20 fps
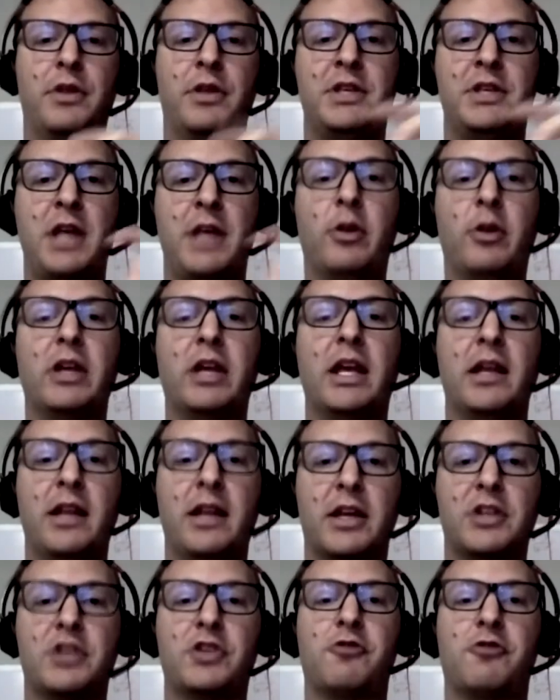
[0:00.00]
double
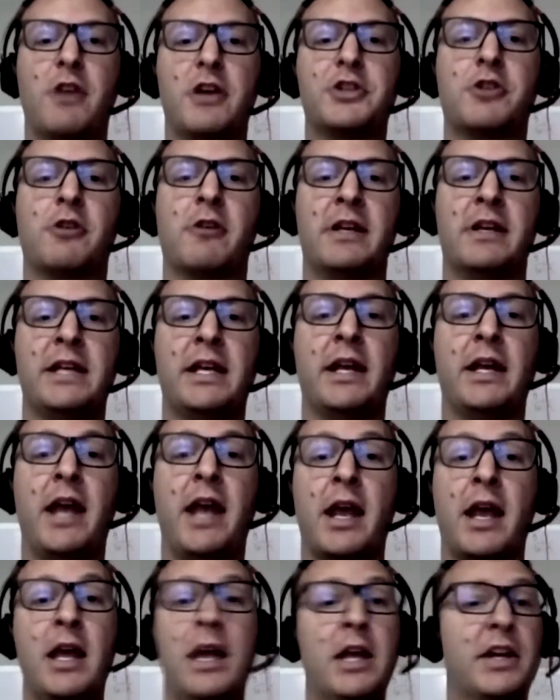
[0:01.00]
helix structure in
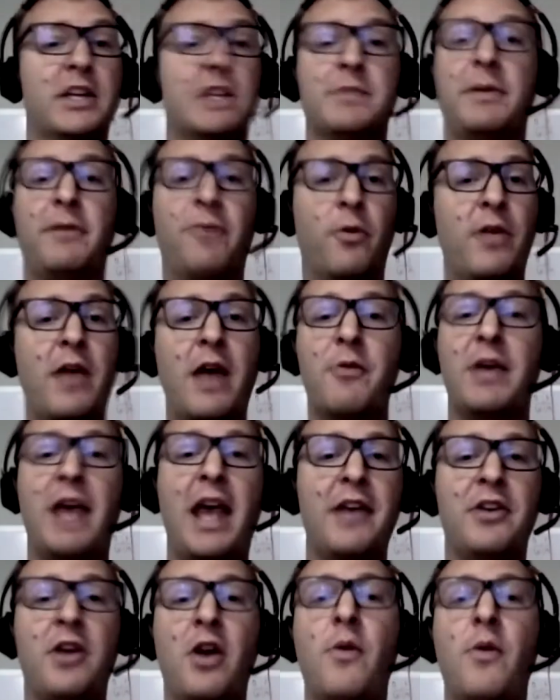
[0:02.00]
DNA. Because before that, we
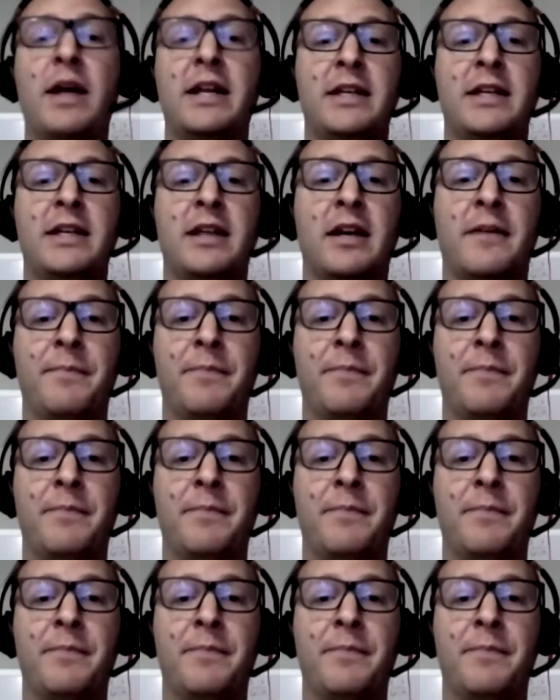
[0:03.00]
had no idea.